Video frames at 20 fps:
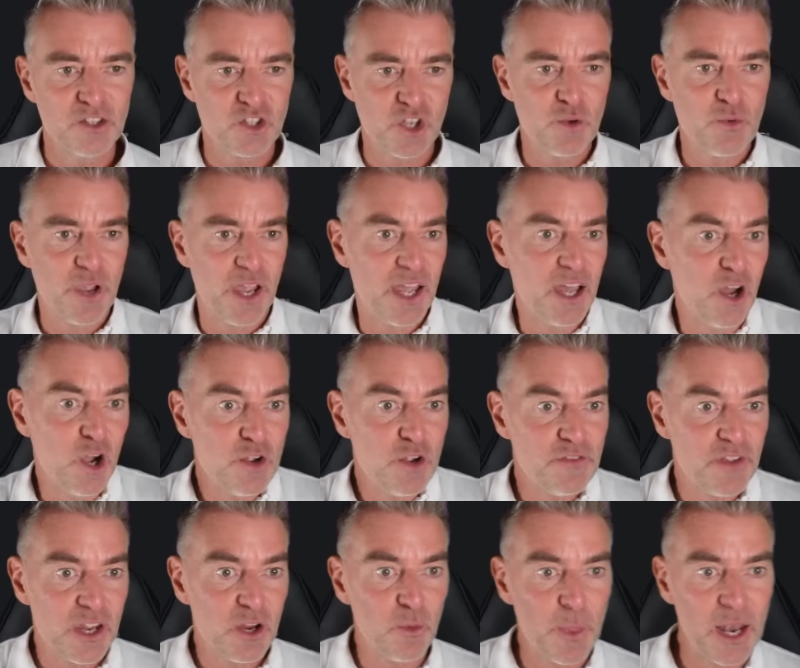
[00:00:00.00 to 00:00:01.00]
So
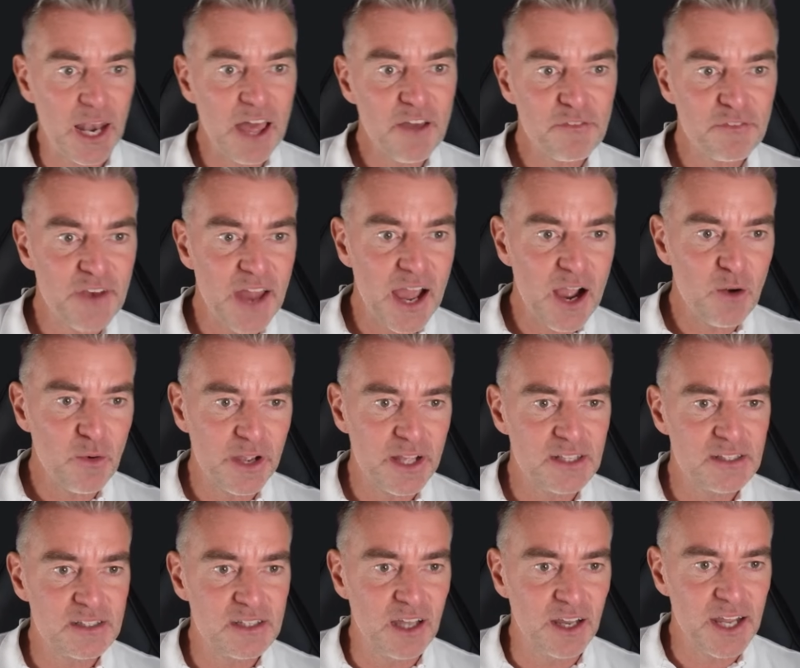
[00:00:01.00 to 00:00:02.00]
over here on the left now,
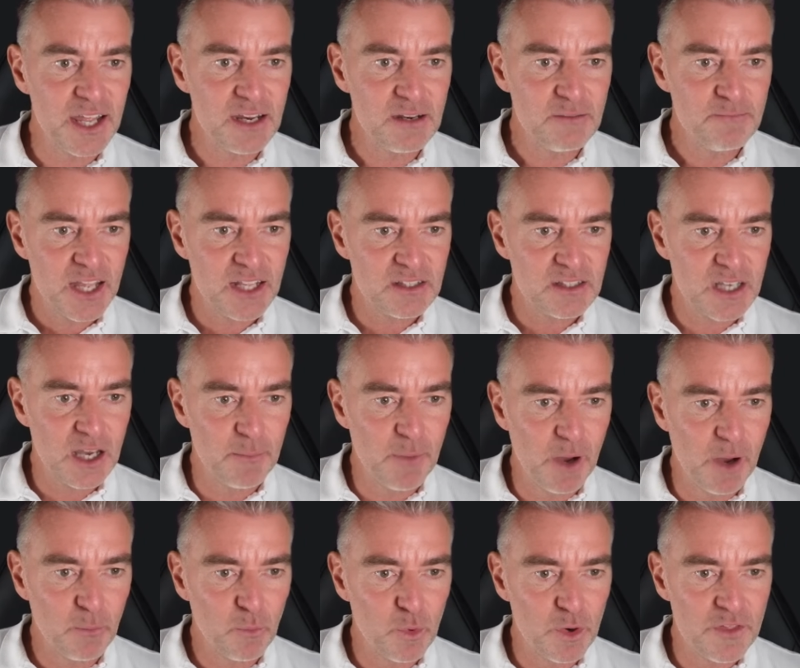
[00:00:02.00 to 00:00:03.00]
it's done it. It's come
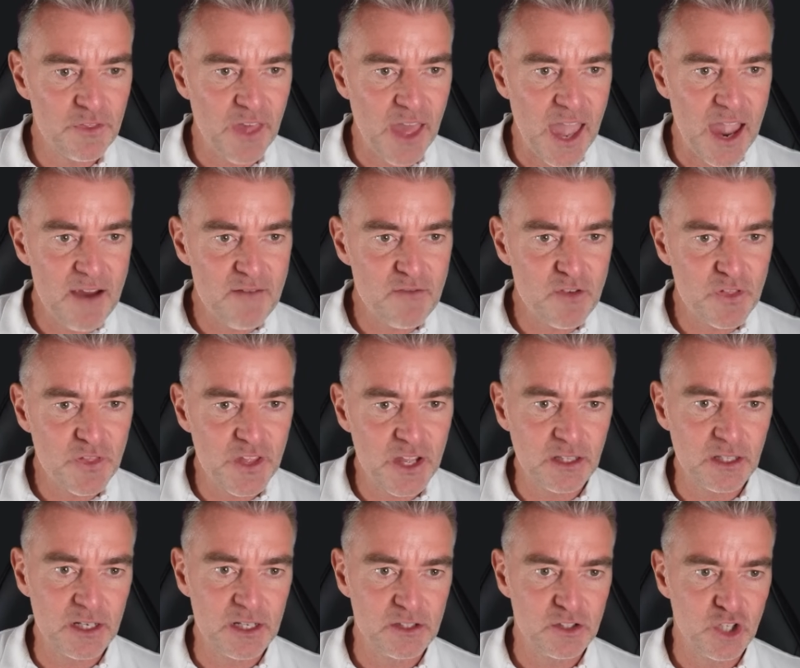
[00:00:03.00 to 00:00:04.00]
up with
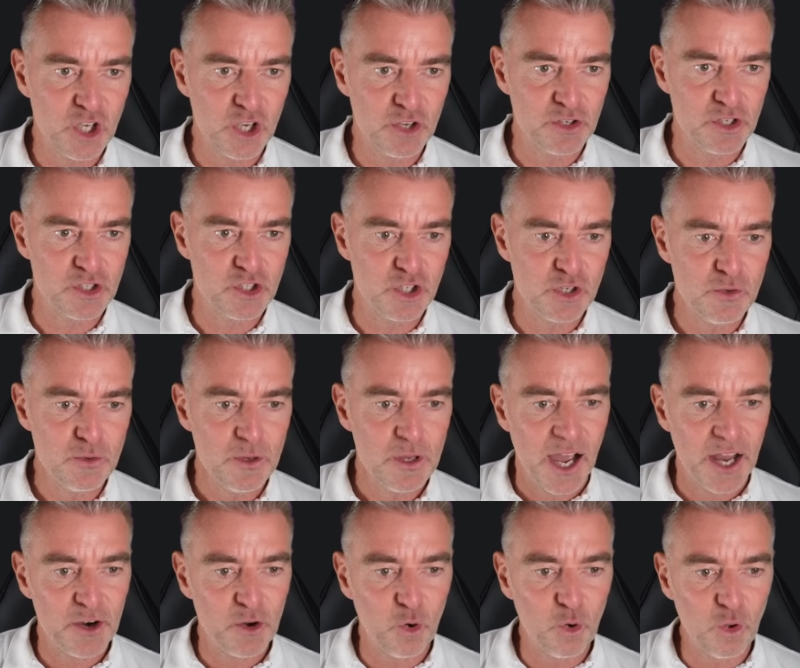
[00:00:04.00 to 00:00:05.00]
everything that it's going to do,
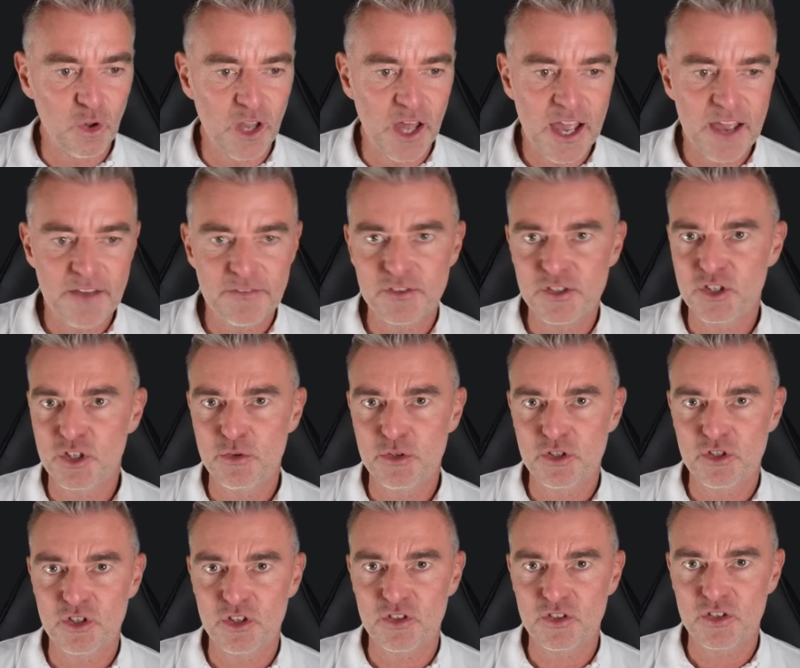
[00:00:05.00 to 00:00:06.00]
and all I have to do
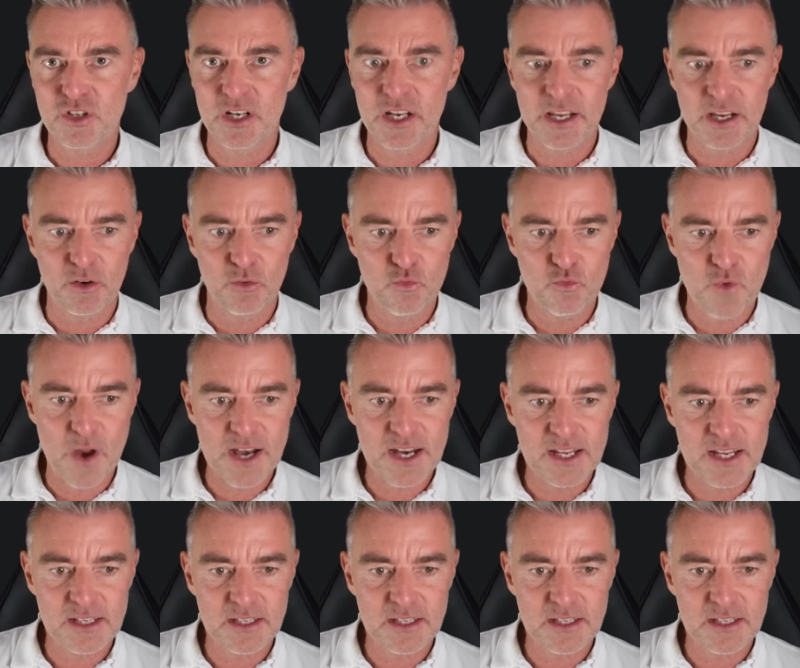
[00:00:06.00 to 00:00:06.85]
is just click ready